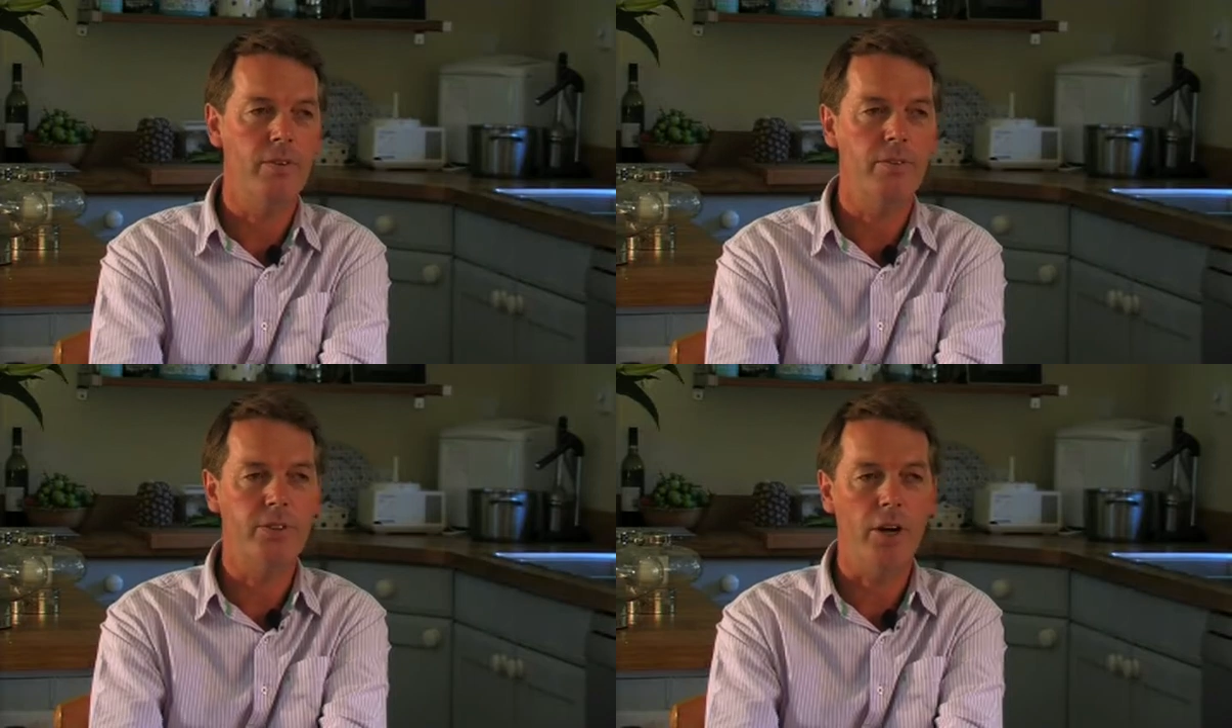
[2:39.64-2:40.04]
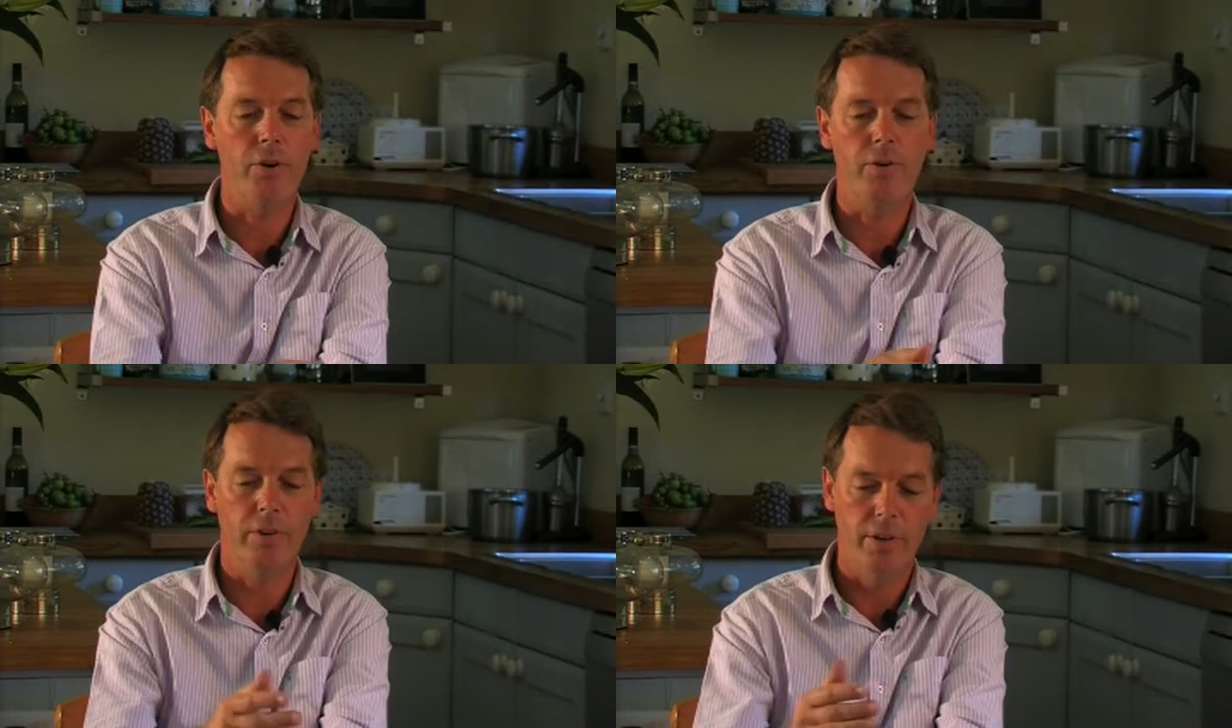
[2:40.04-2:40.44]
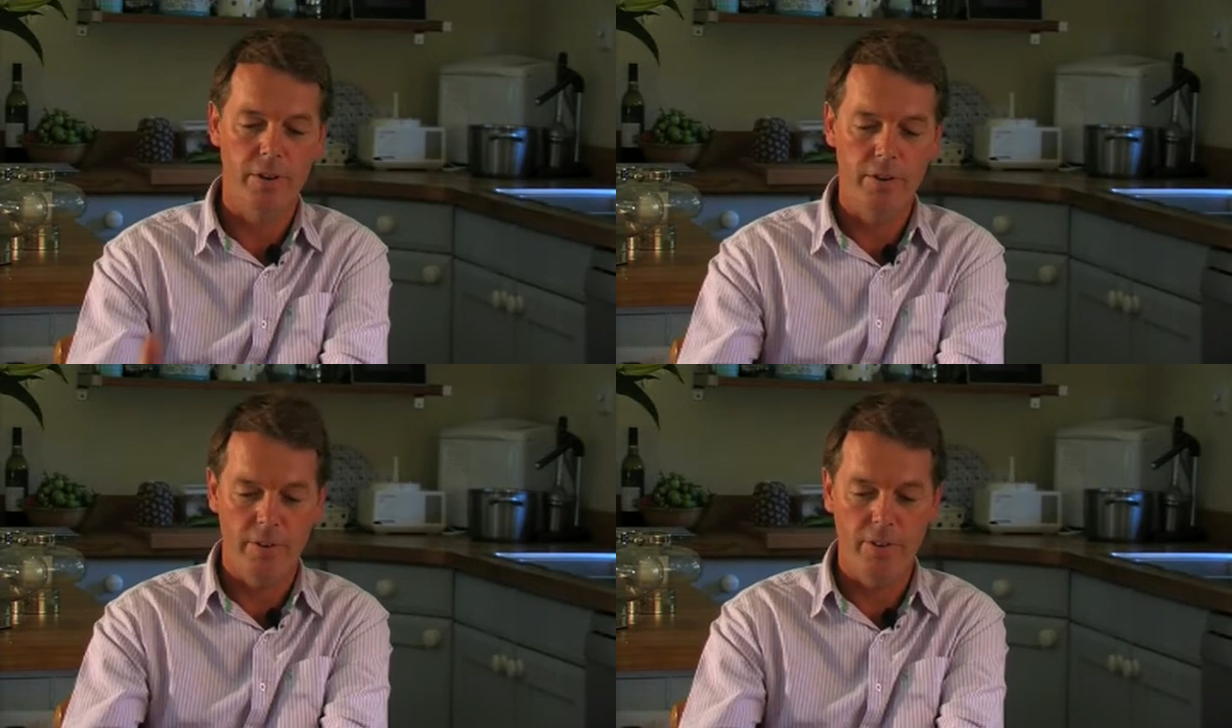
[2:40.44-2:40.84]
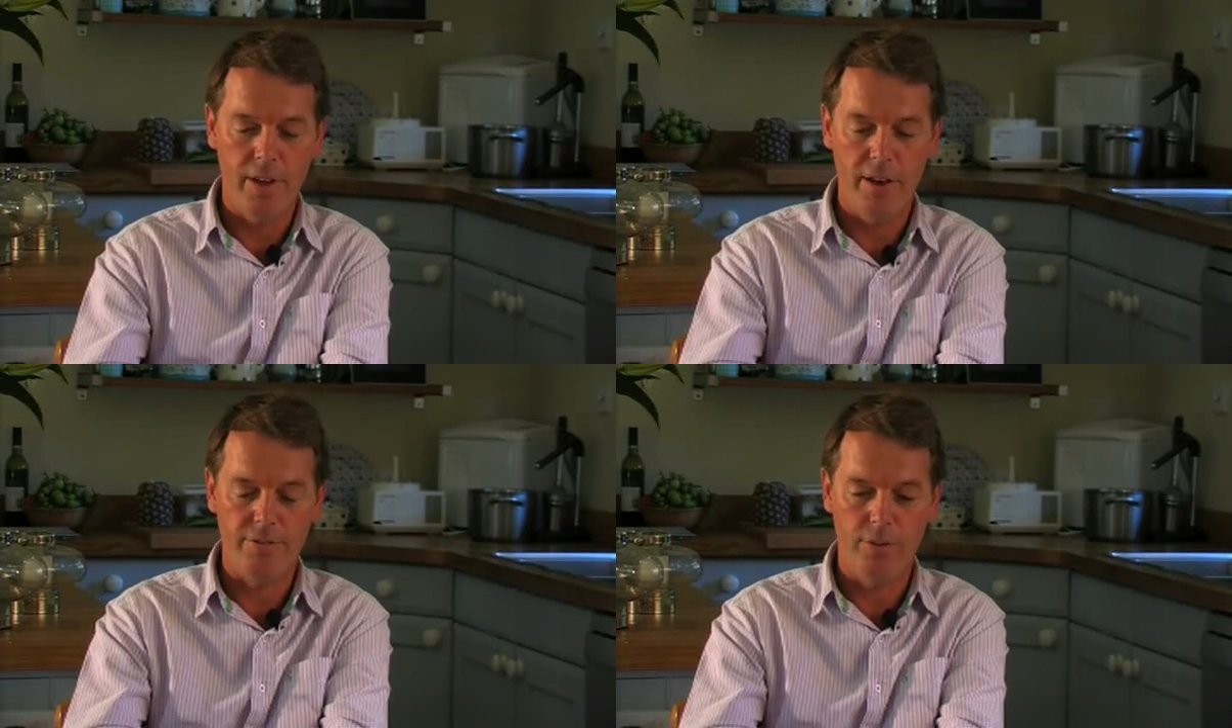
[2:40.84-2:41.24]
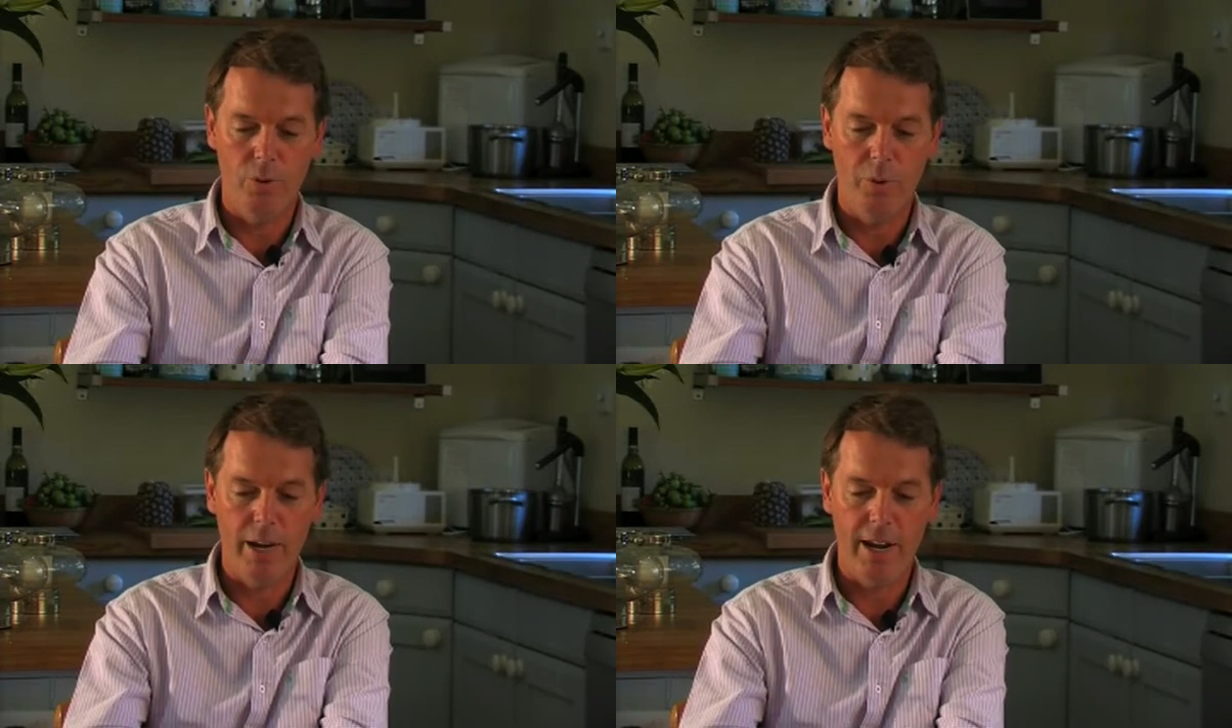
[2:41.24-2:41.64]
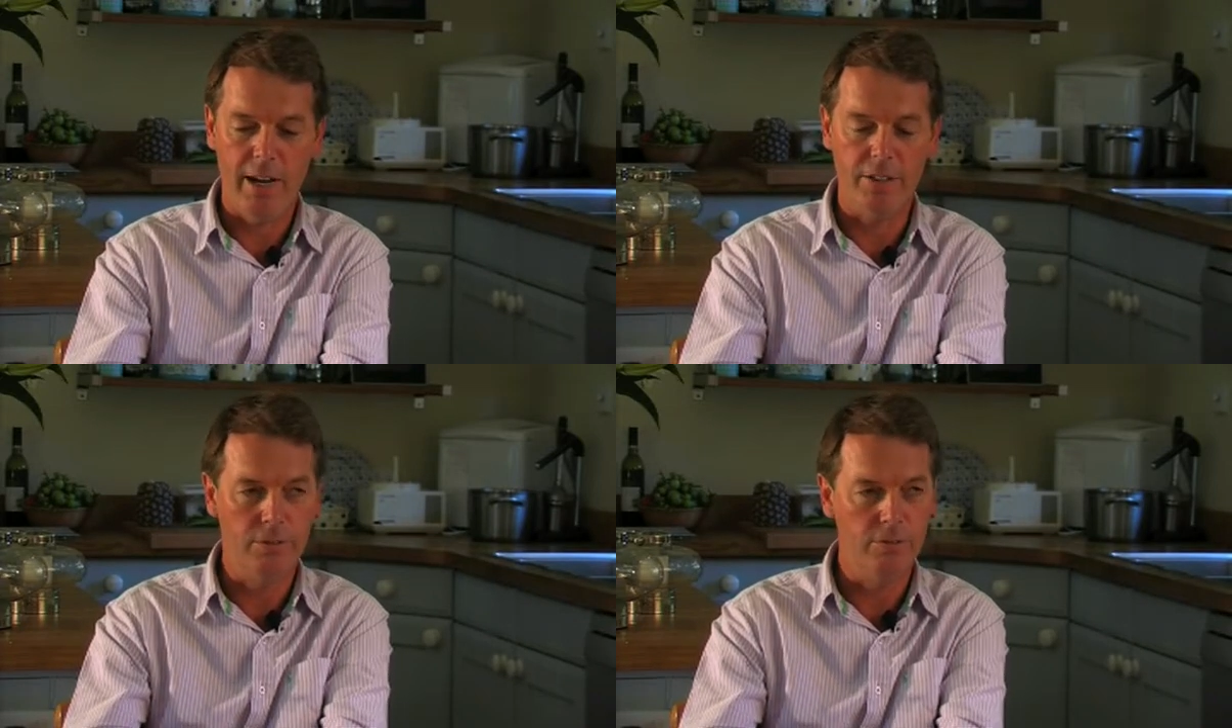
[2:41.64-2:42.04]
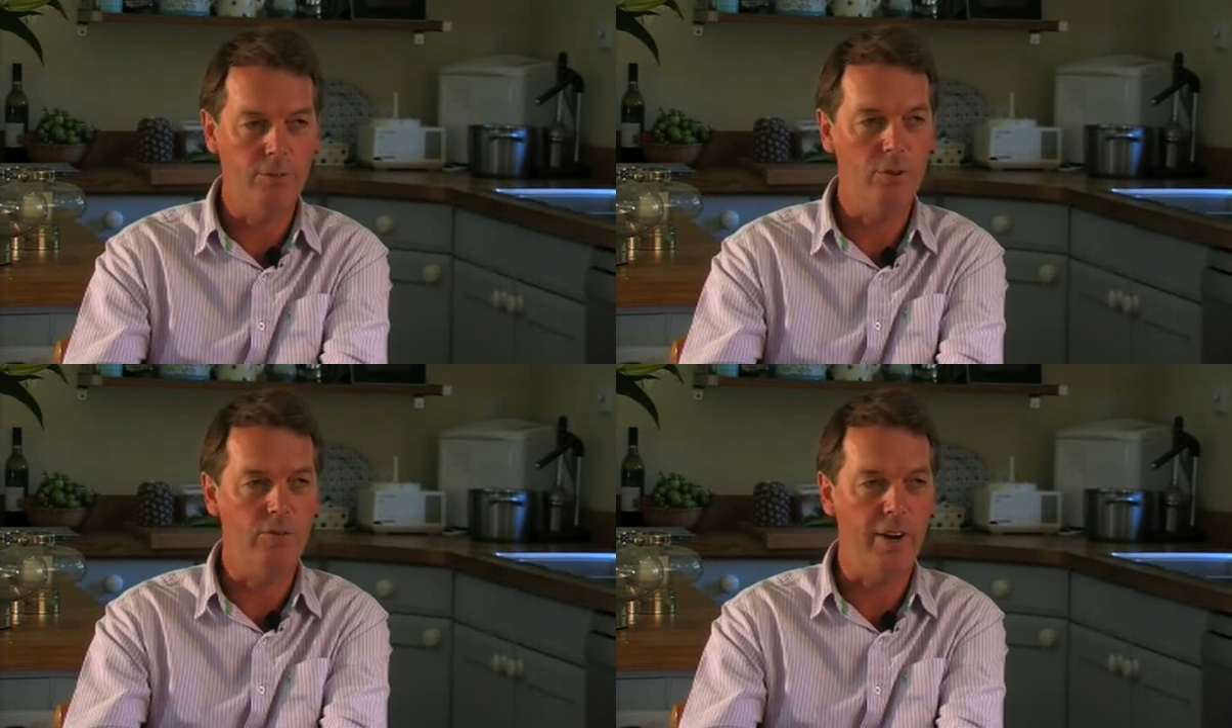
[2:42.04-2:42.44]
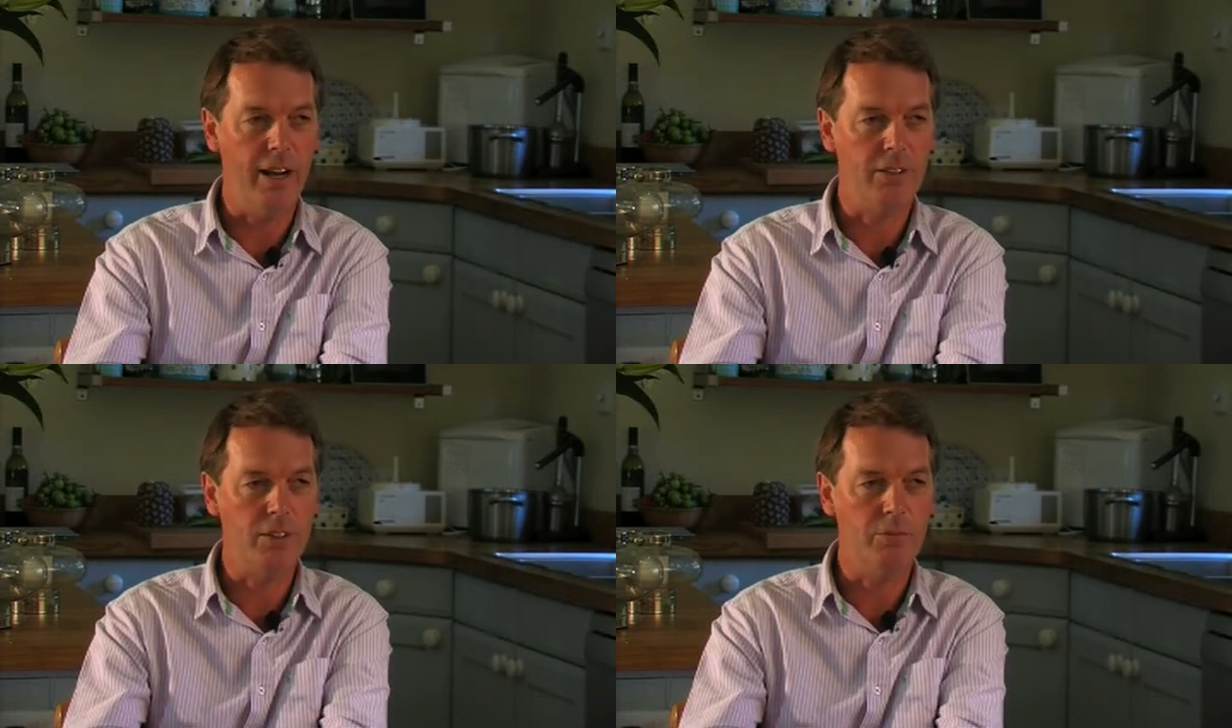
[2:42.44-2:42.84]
So therefore we had 4 flats,